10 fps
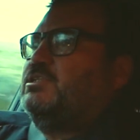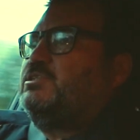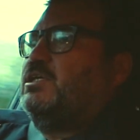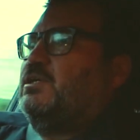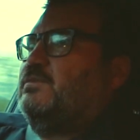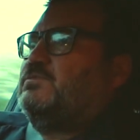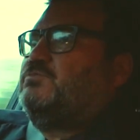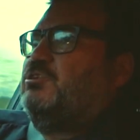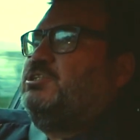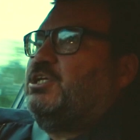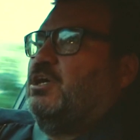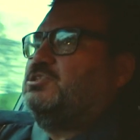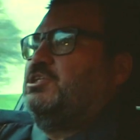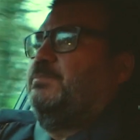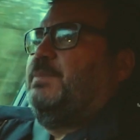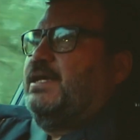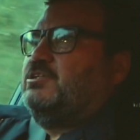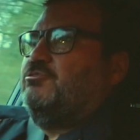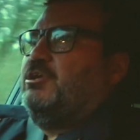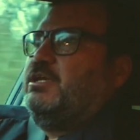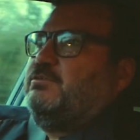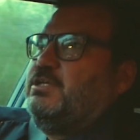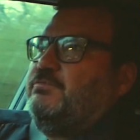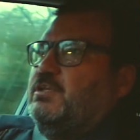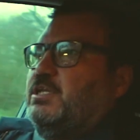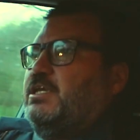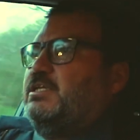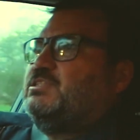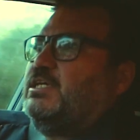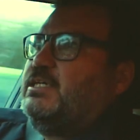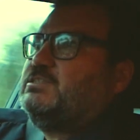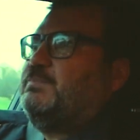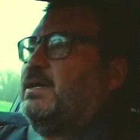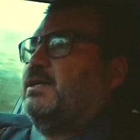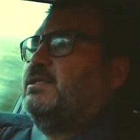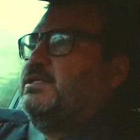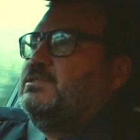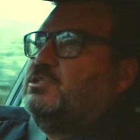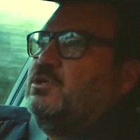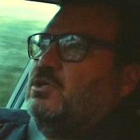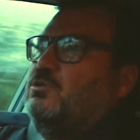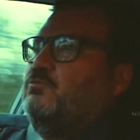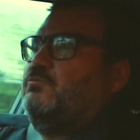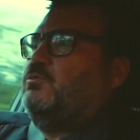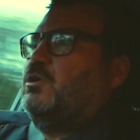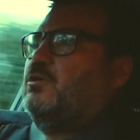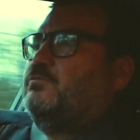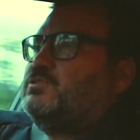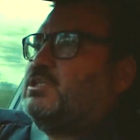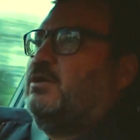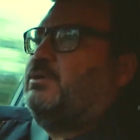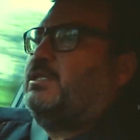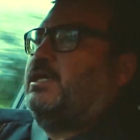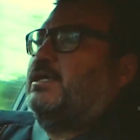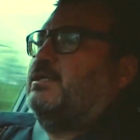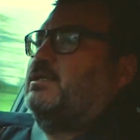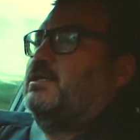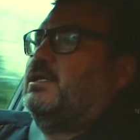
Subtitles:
It's recharging the battery, given it is, yes, but there's not an awful lot of slowing down,